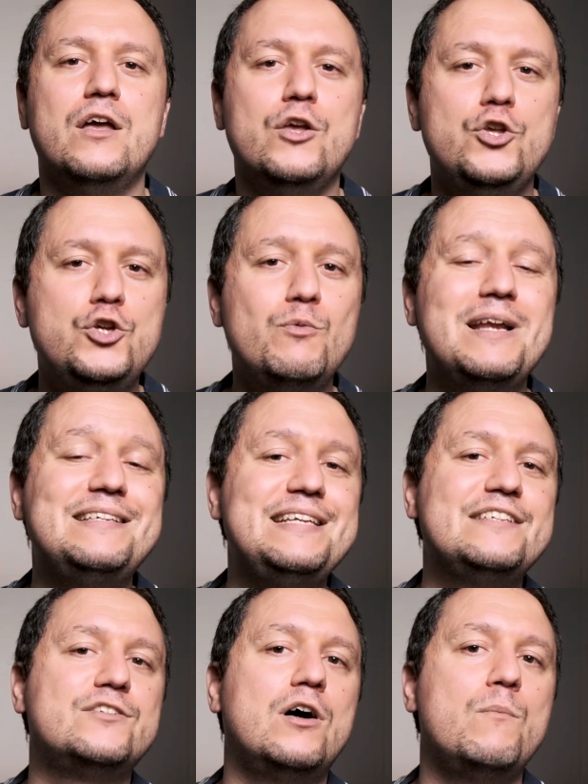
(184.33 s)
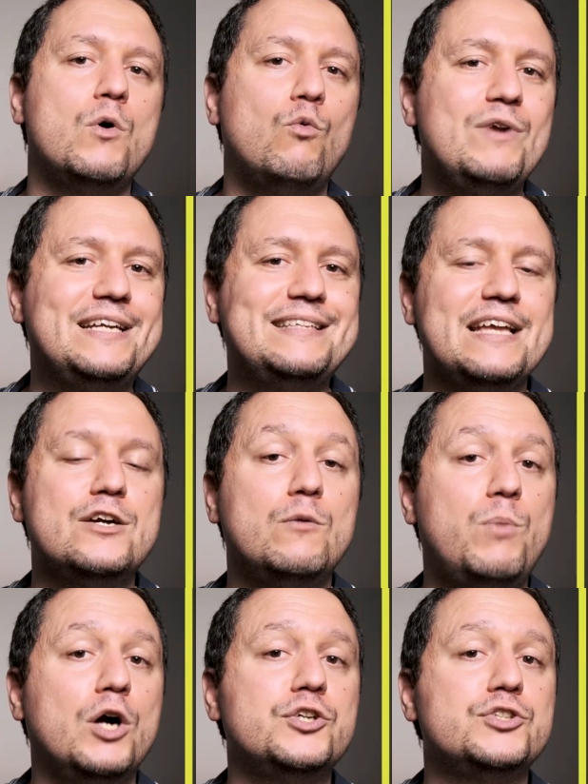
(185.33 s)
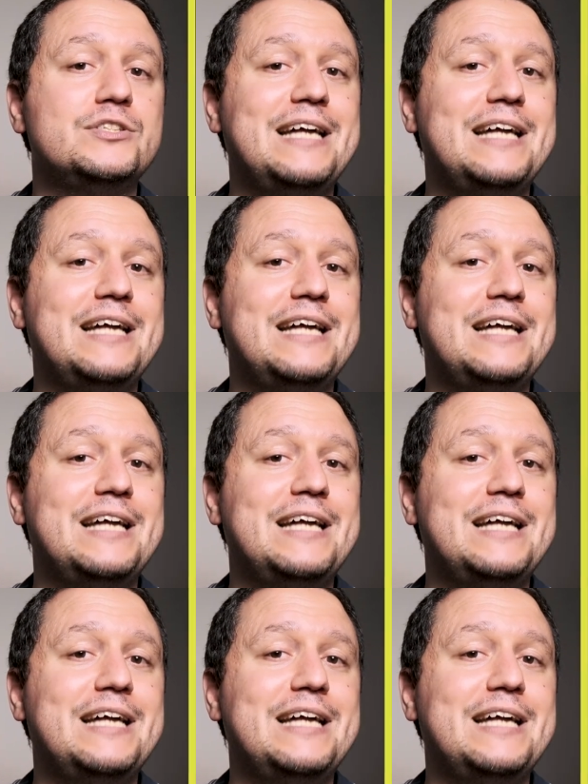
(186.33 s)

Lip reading: You will see some rectangle box